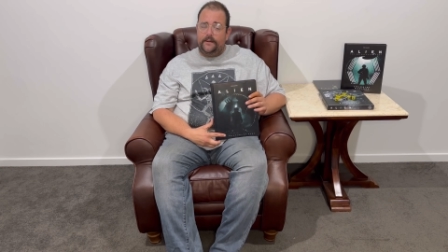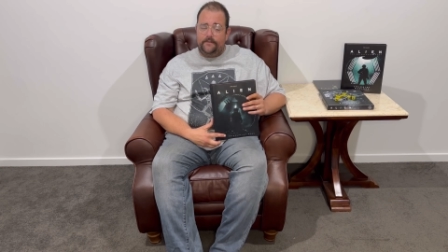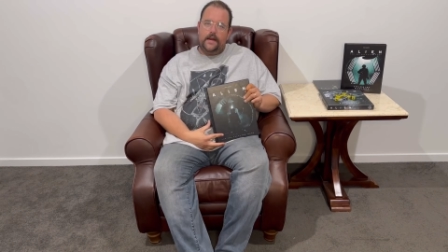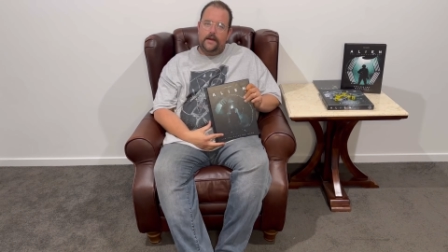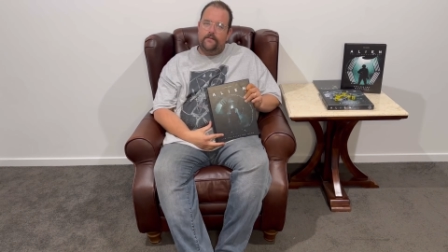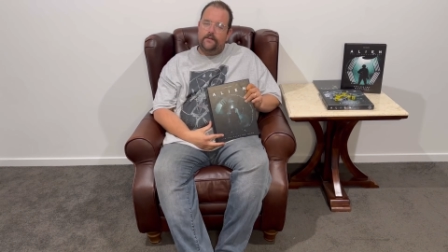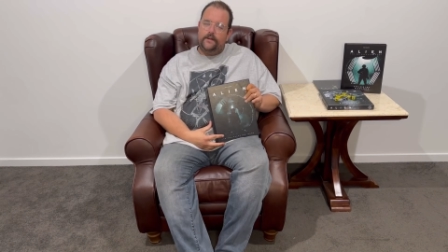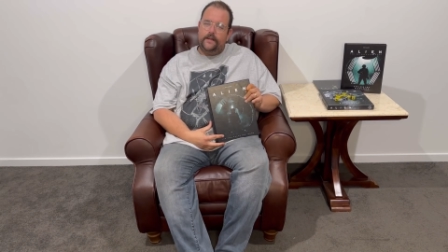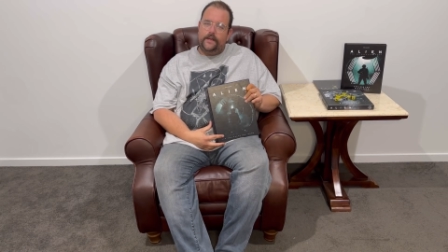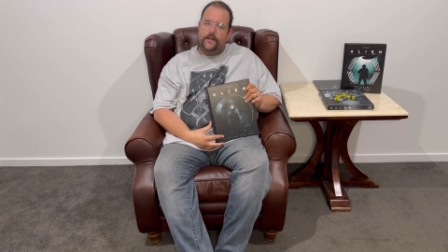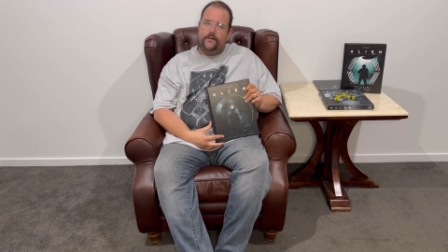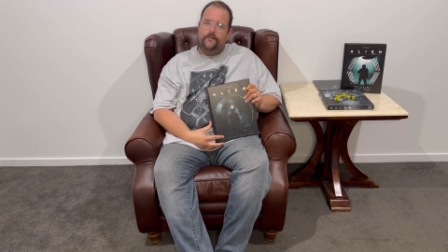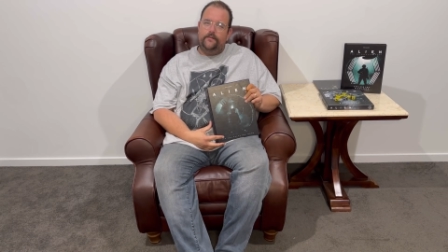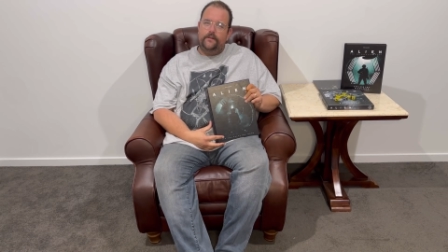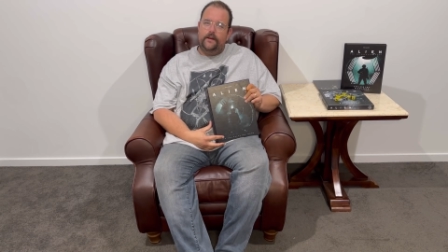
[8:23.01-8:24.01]
Another
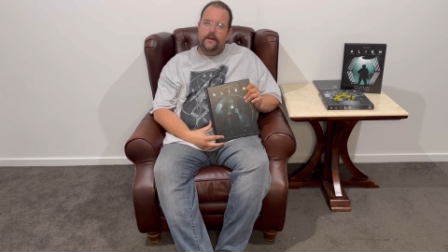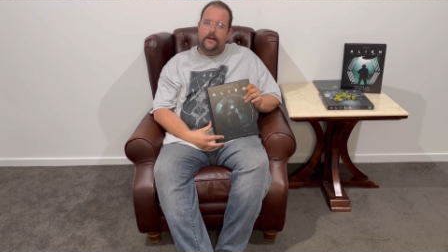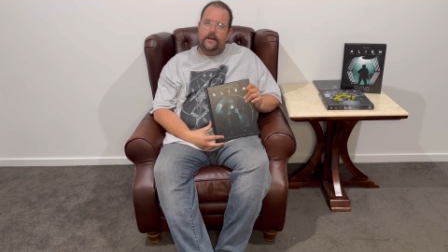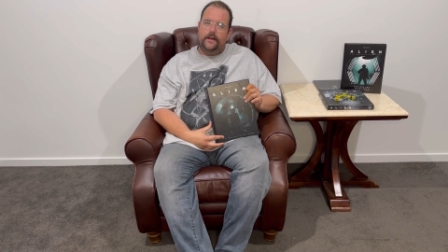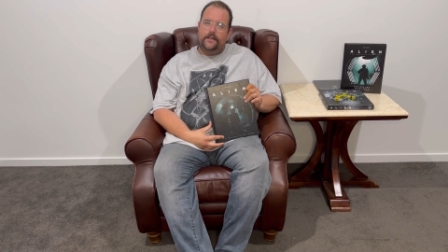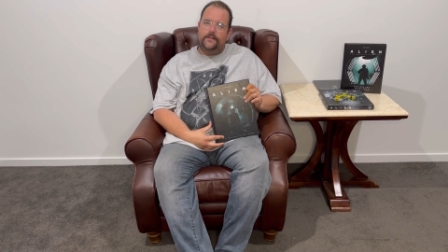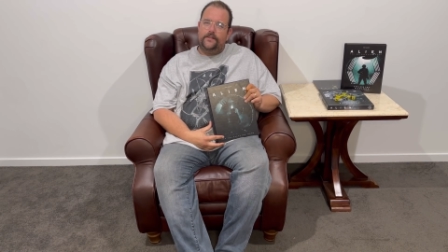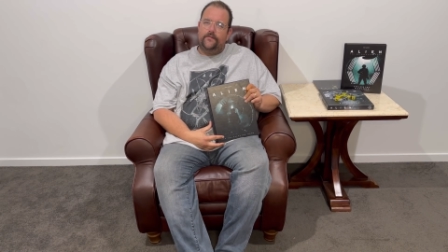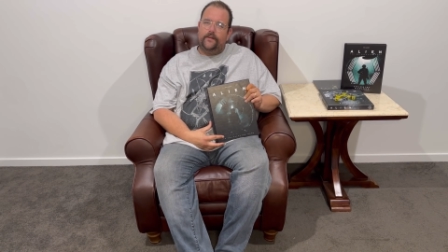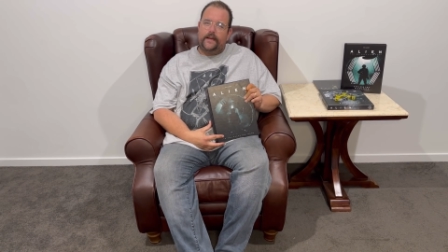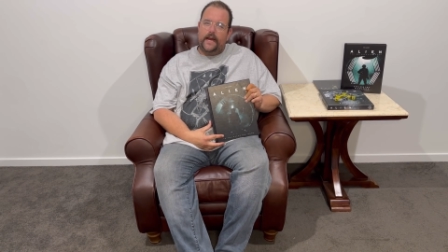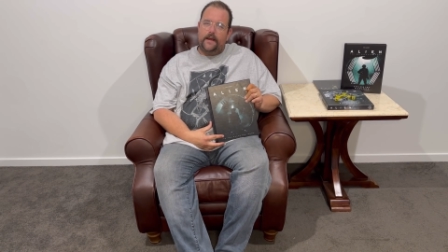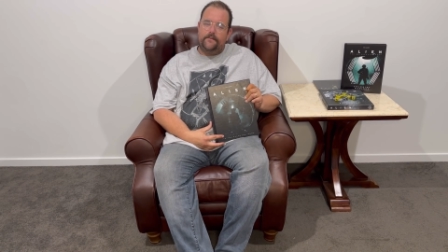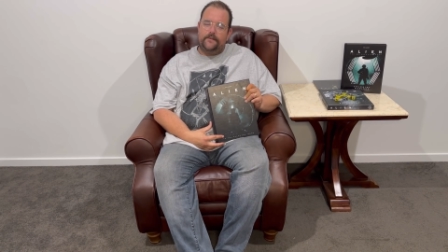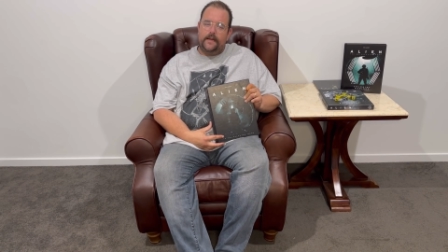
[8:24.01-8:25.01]
negative is the
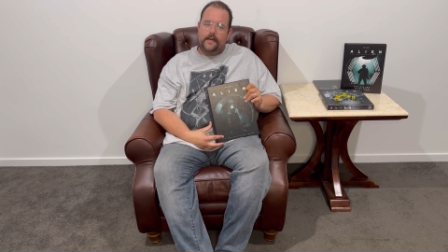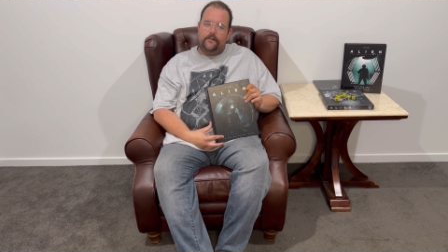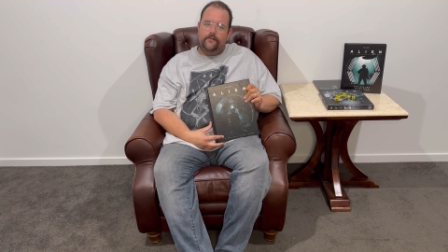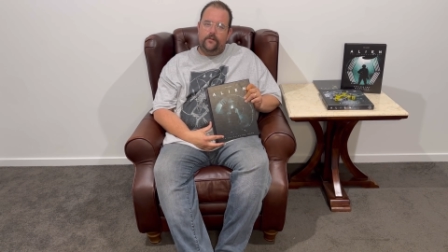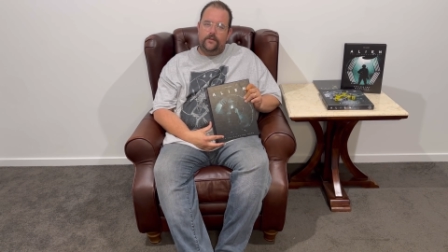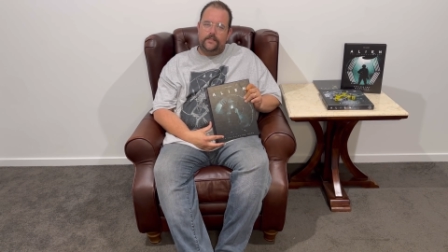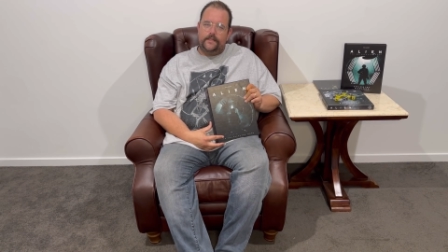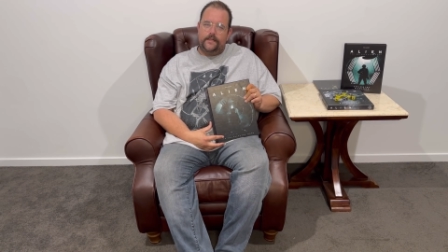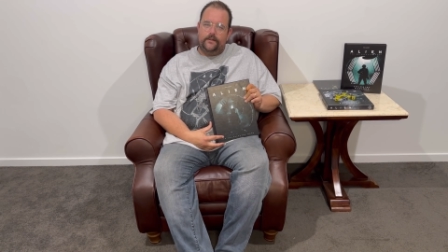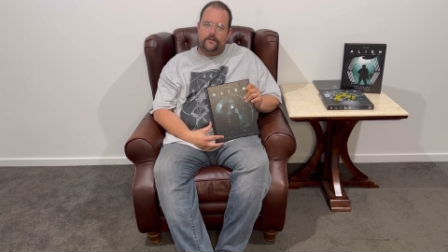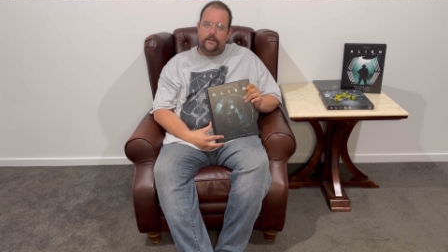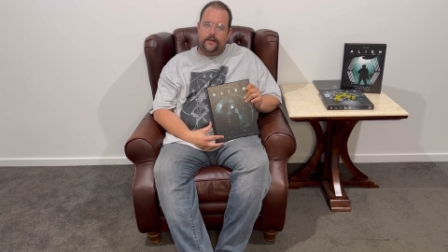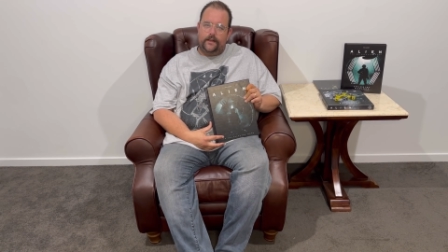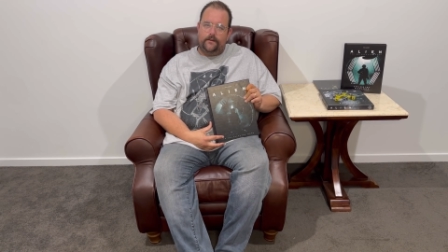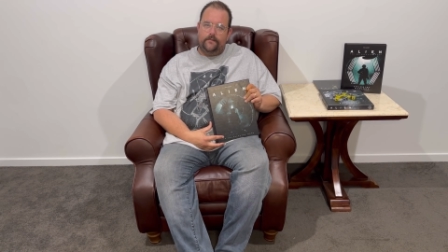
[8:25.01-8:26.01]
game's lack of
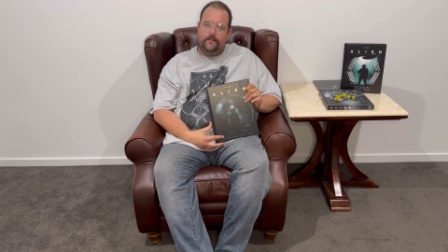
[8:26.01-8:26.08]
versatility.